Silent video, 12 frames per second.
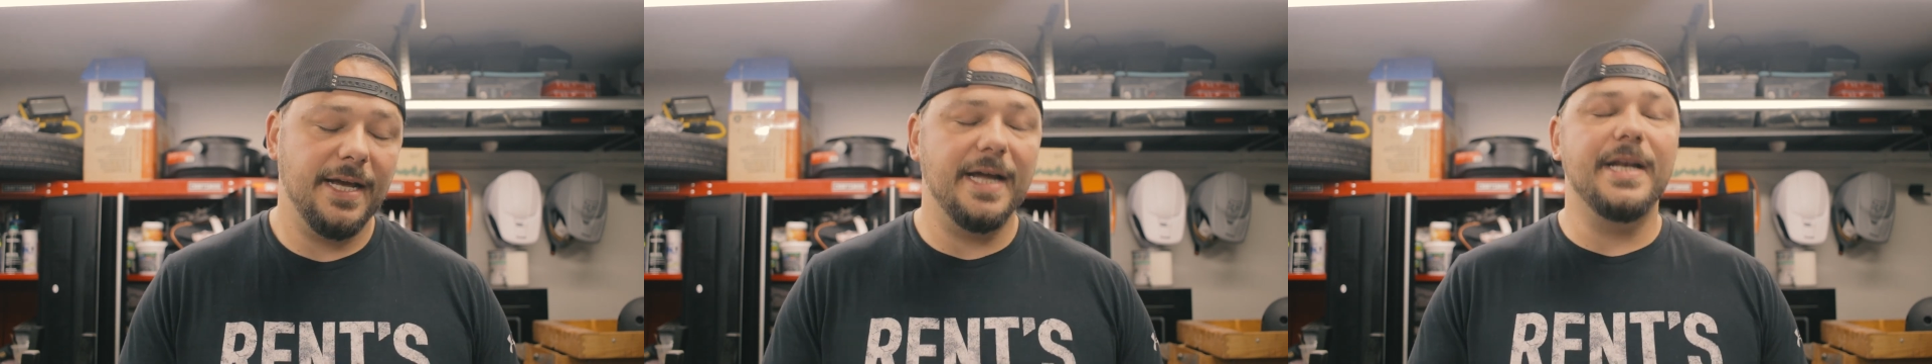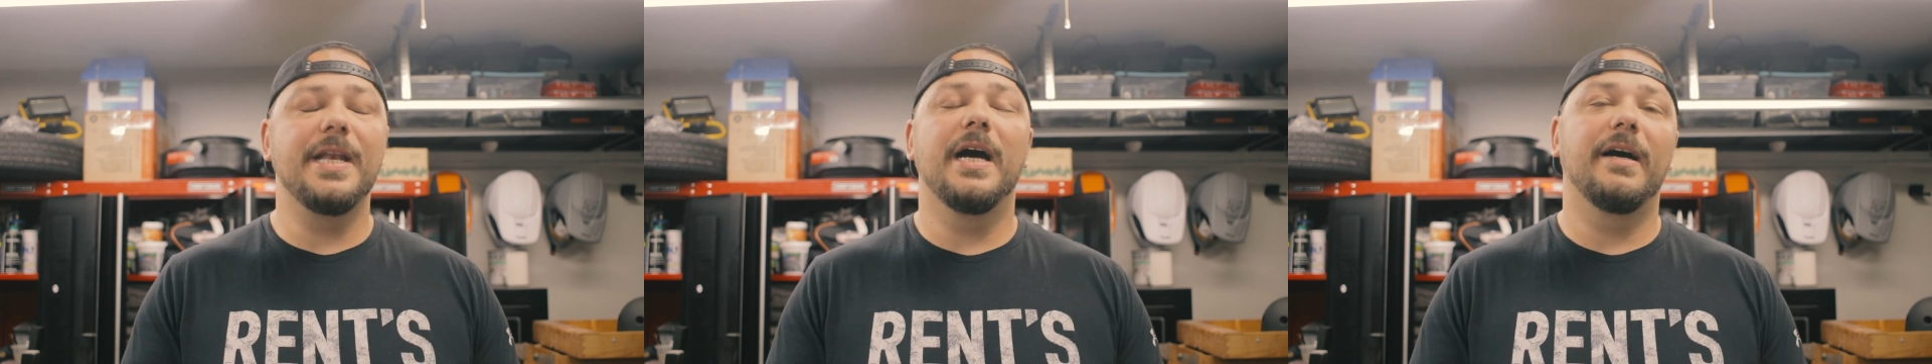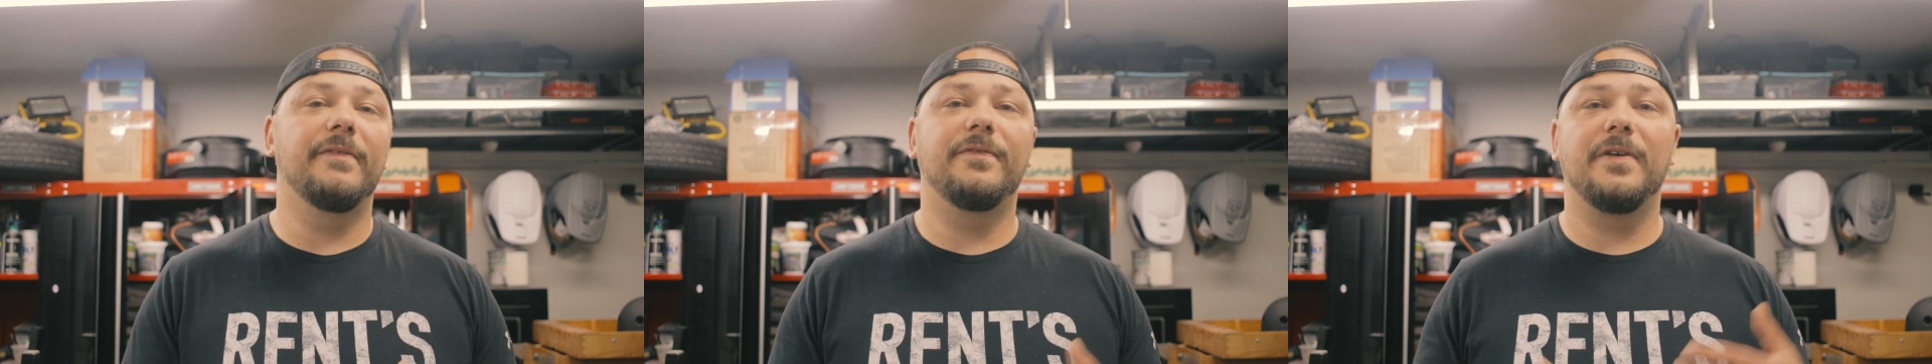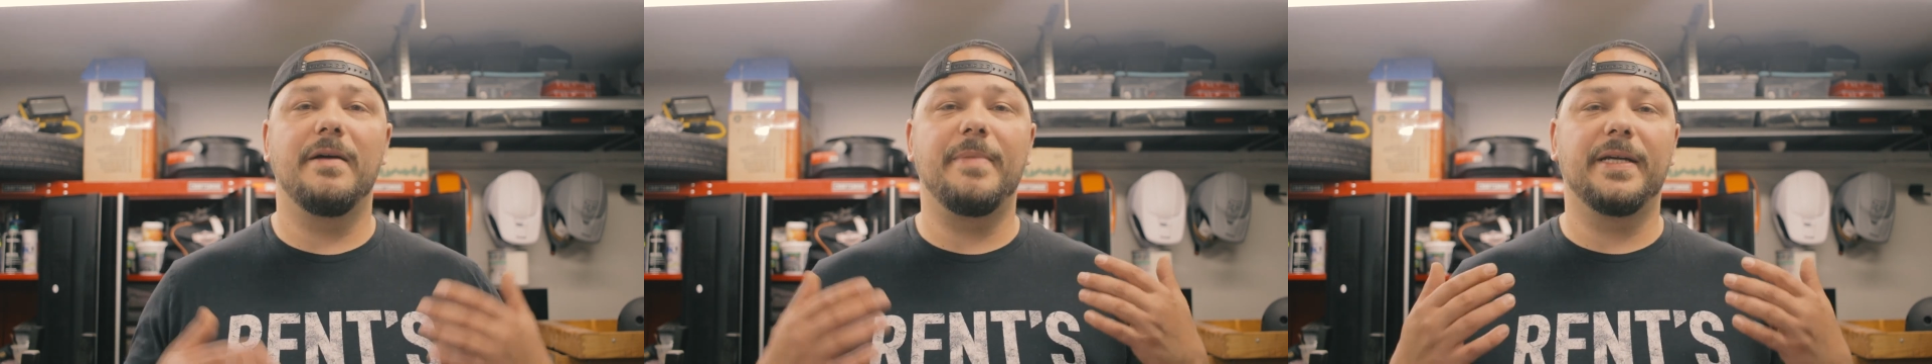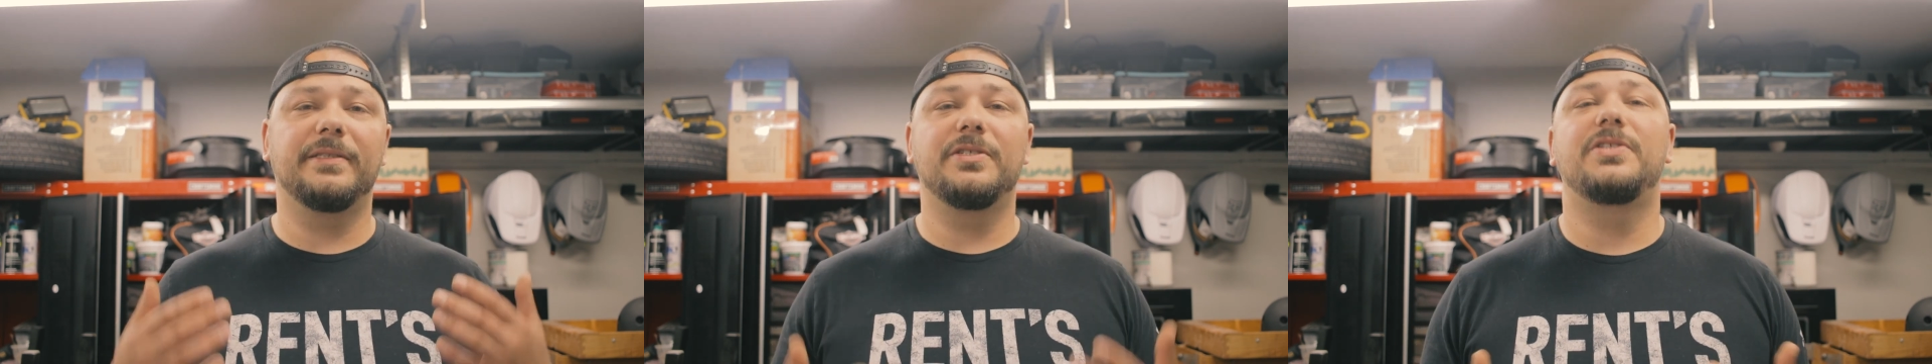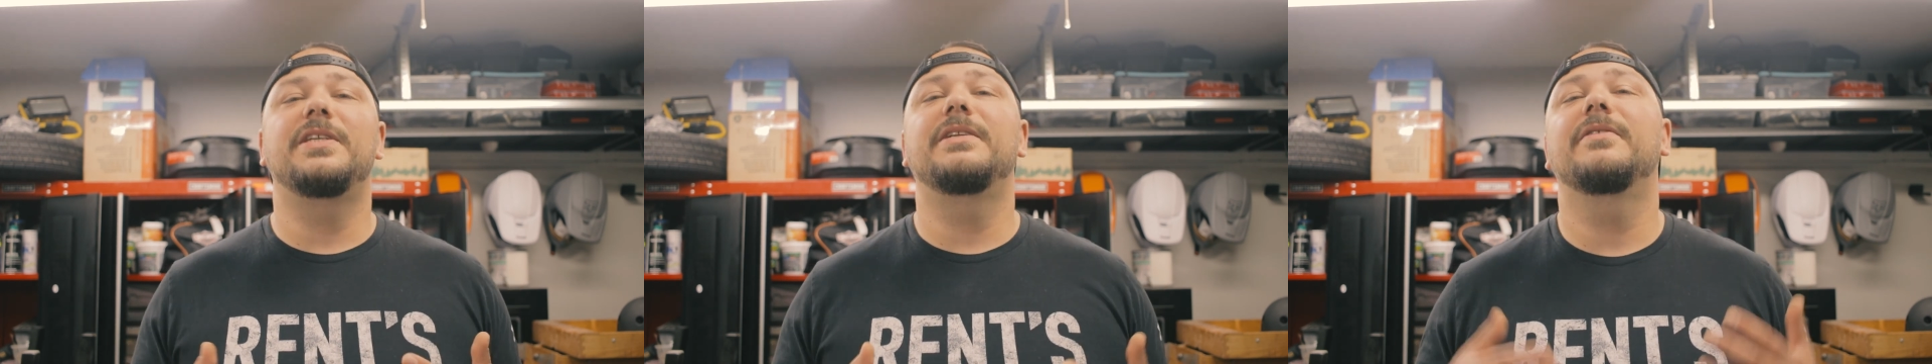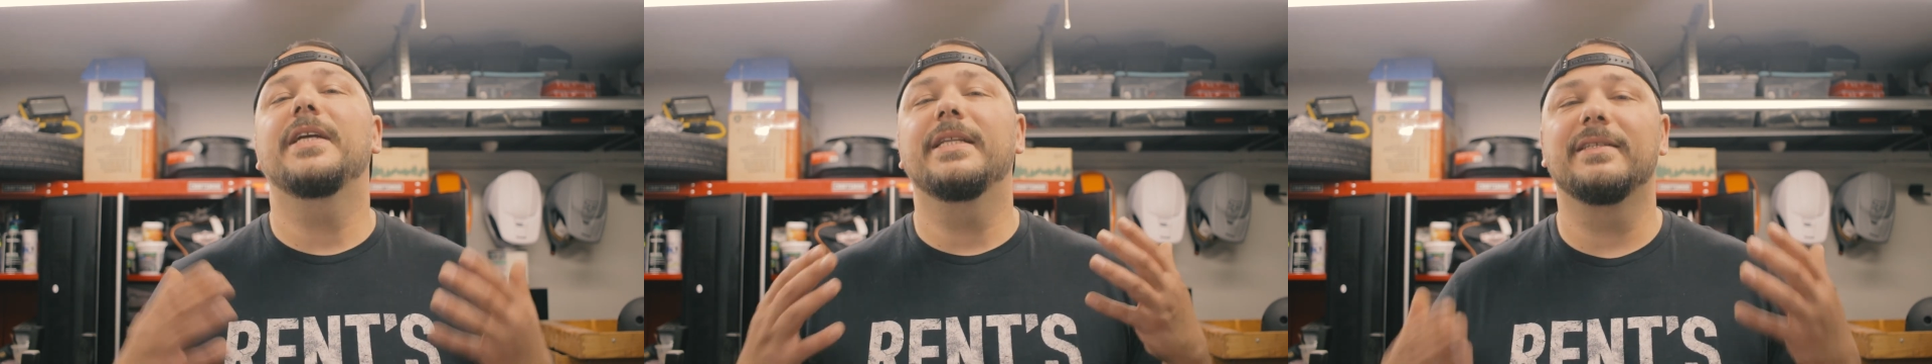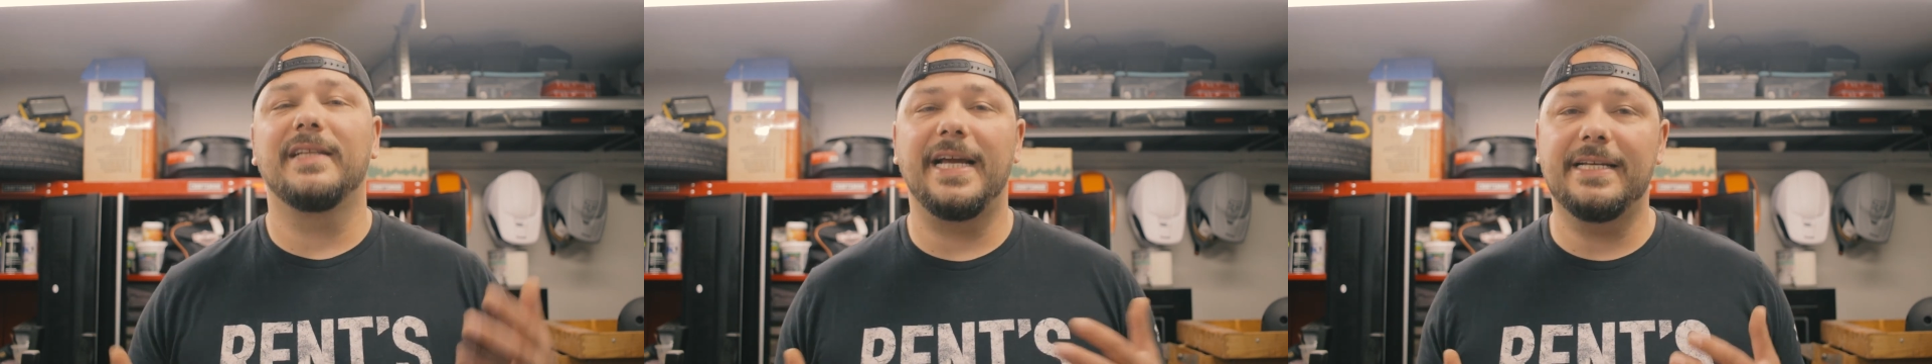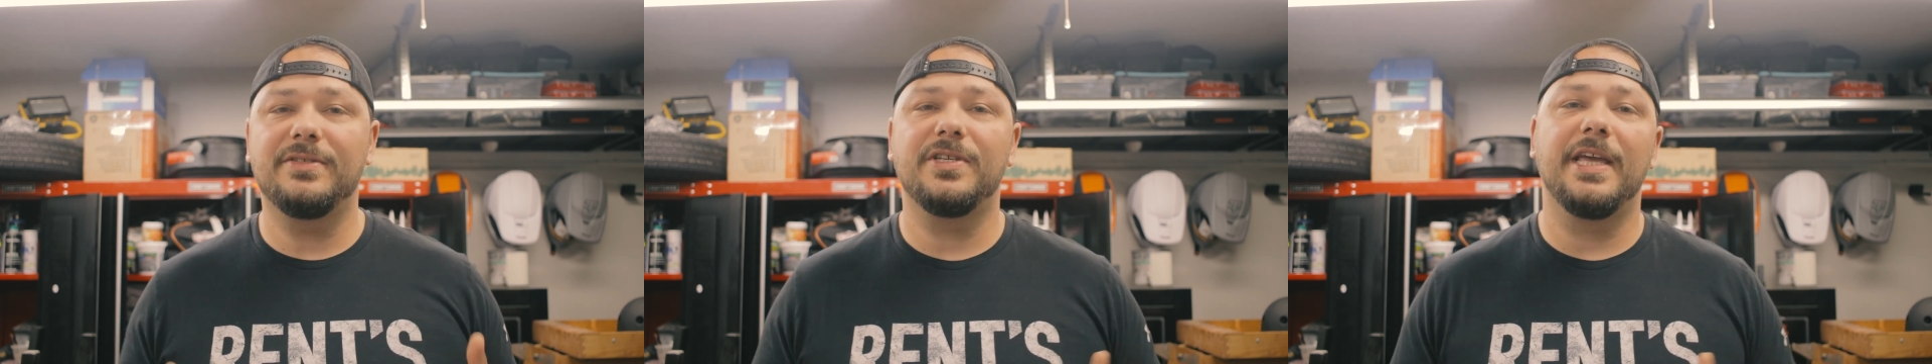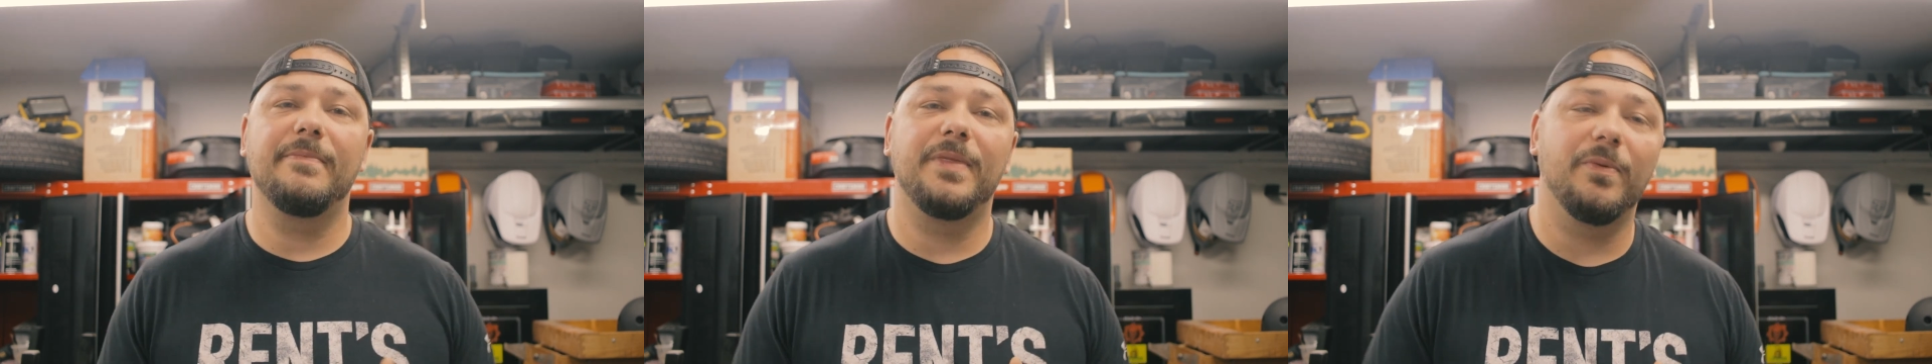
enough about the scenery and the landscape